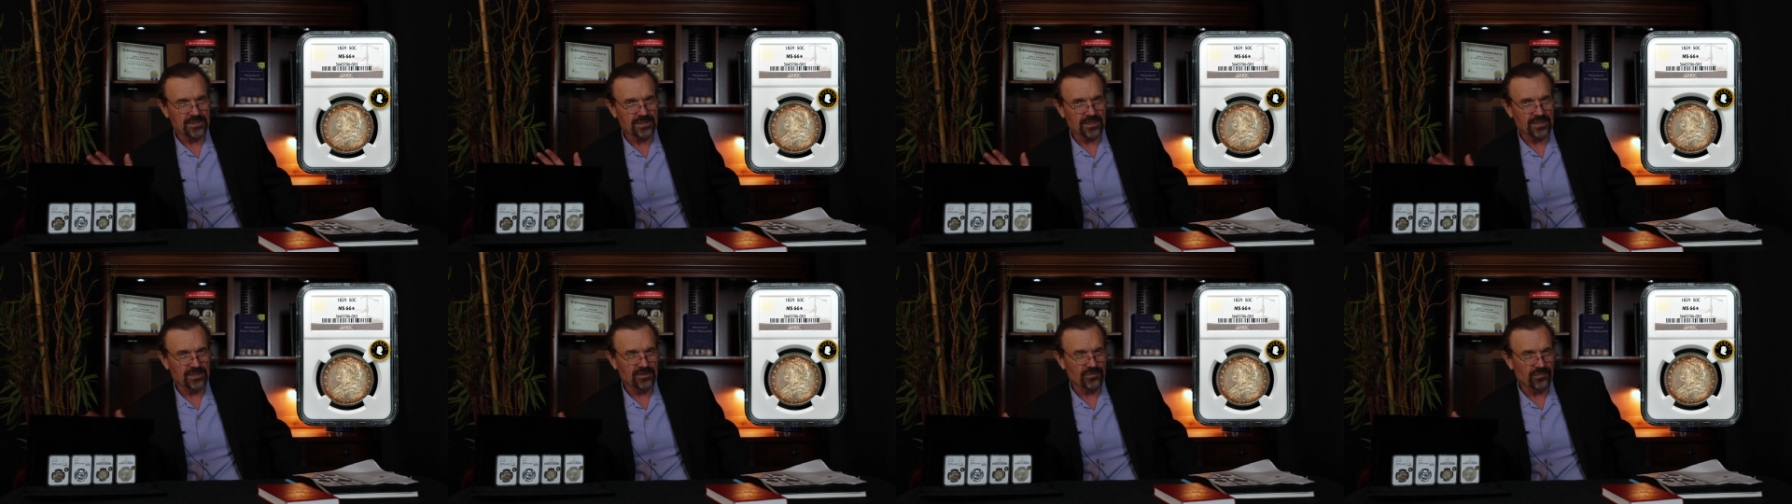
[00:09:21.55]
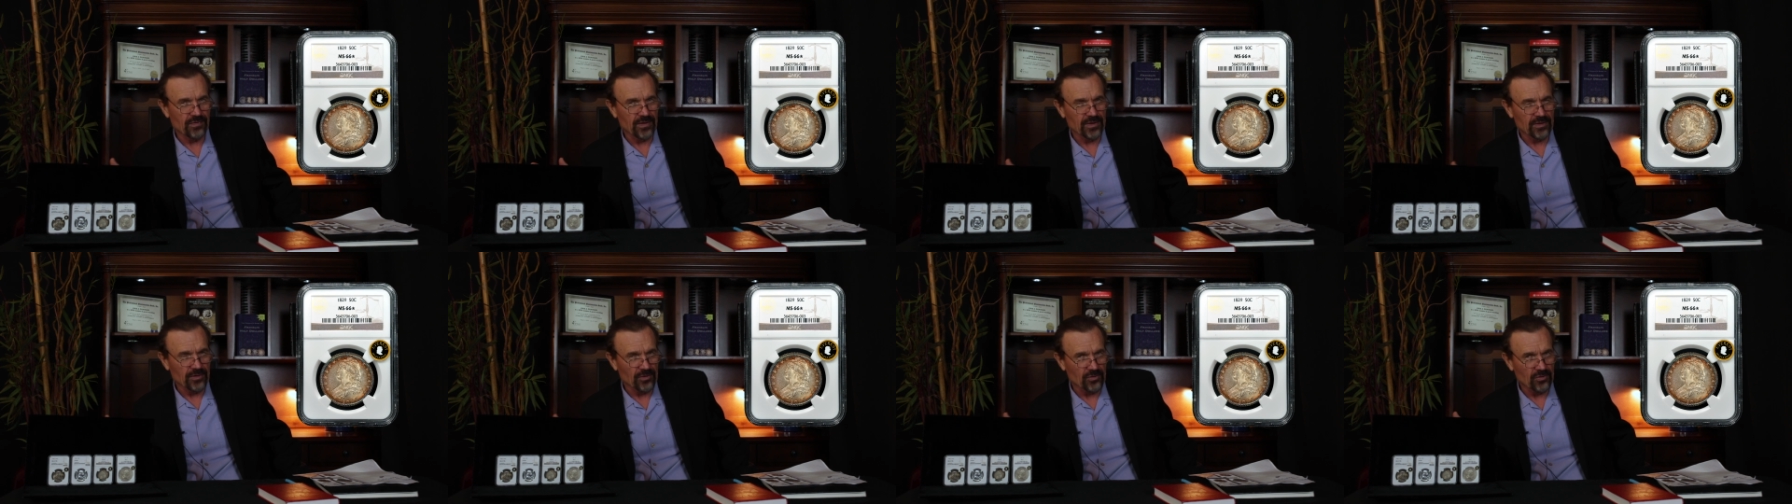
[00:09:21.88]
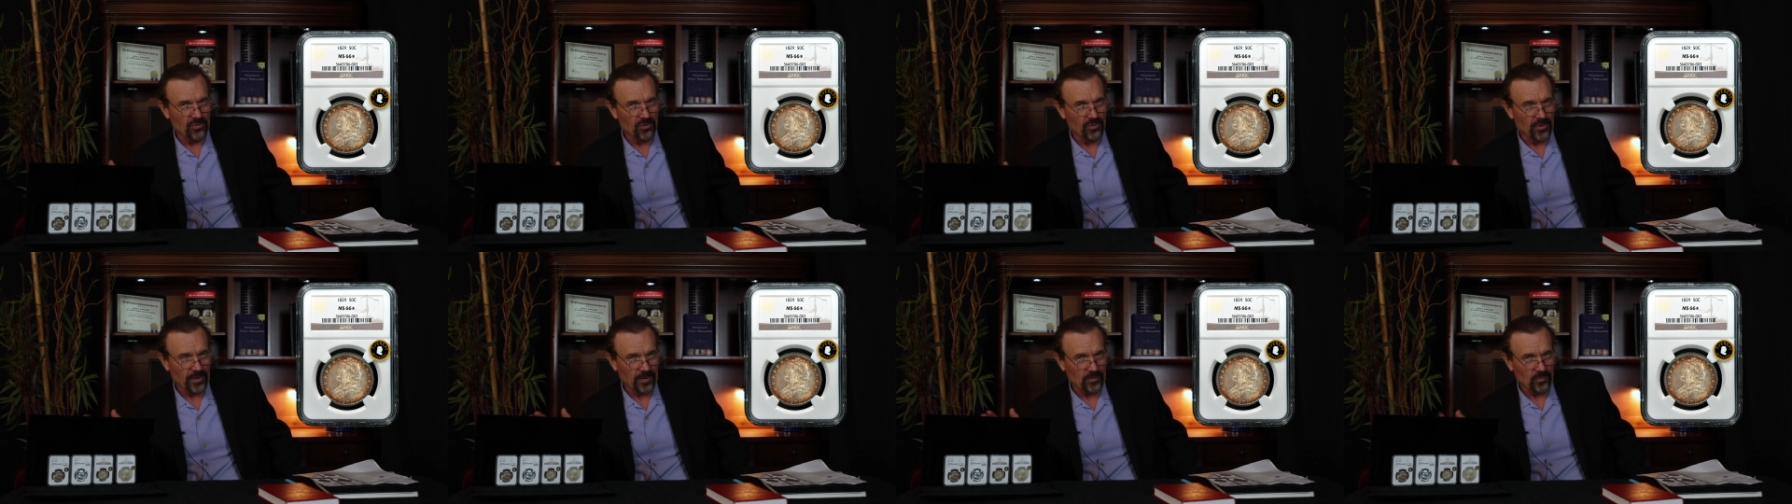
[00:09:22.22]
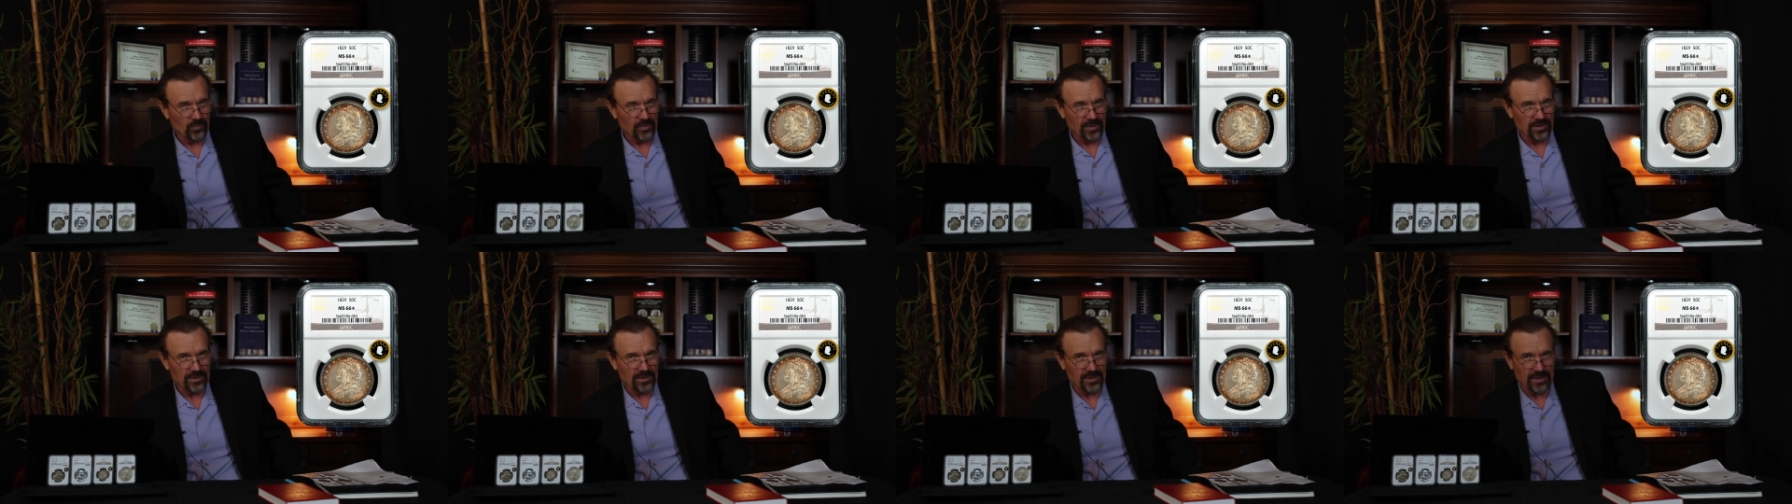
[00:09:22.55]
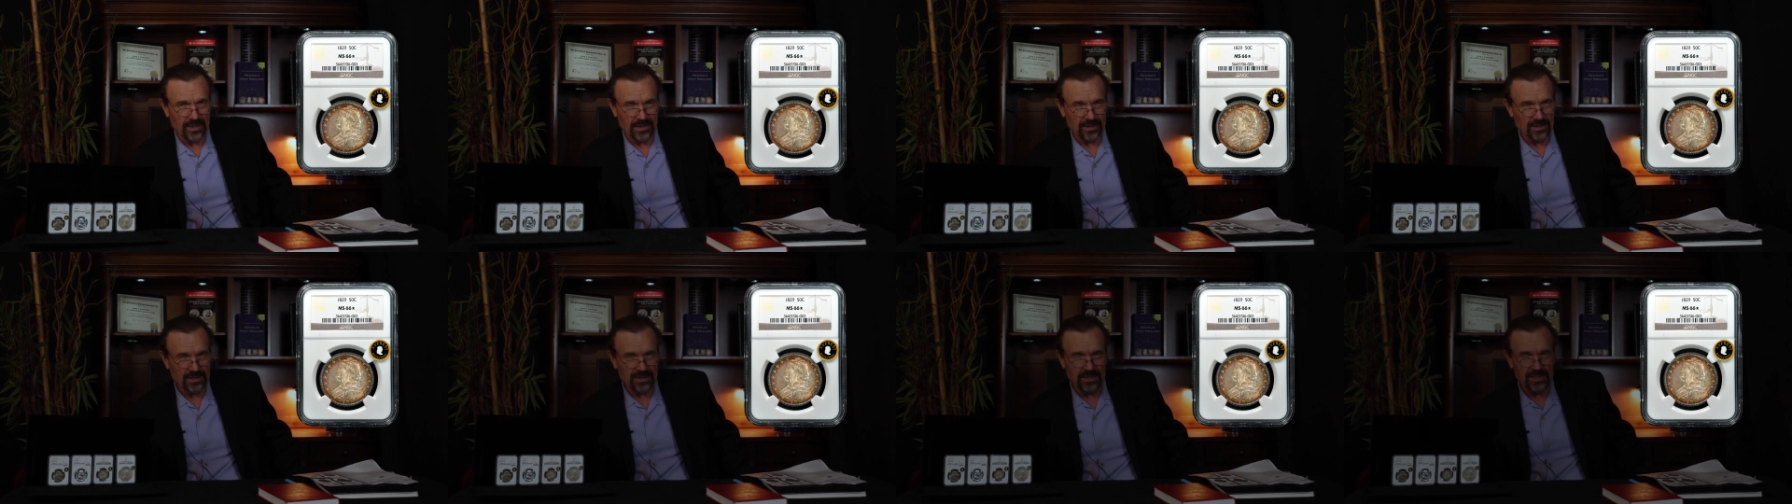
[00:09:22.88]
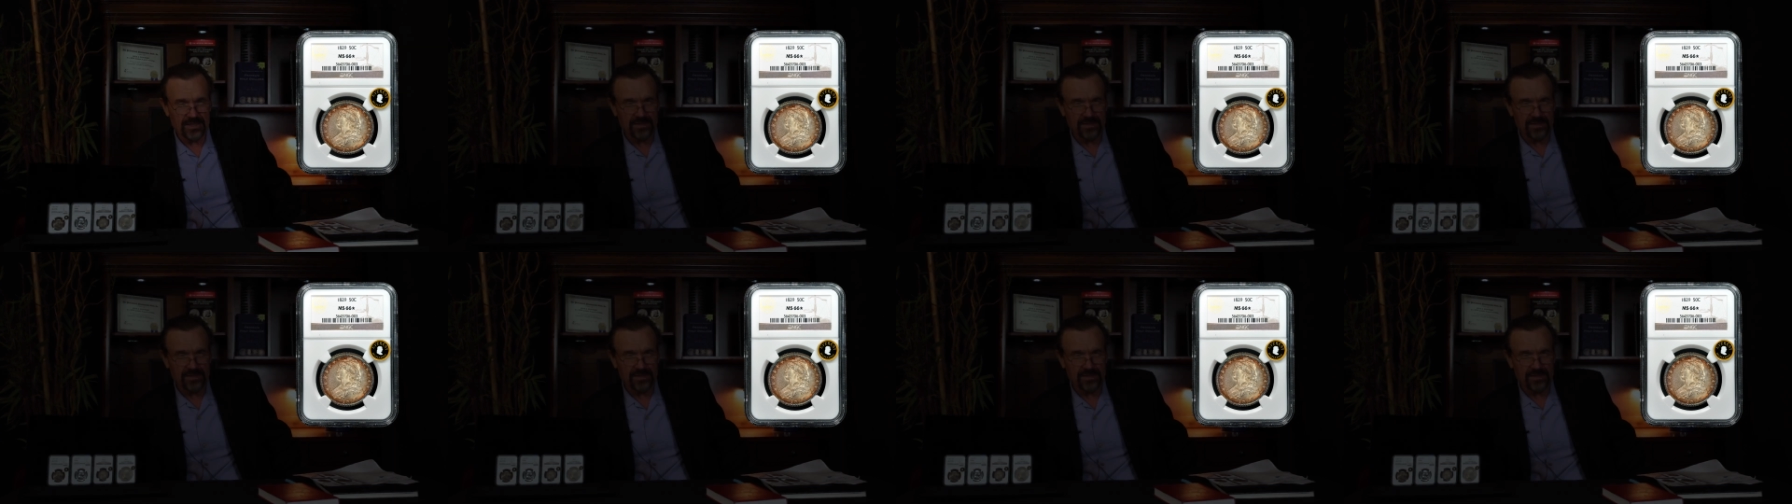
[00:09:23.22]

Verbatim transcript: six-figure coin one day.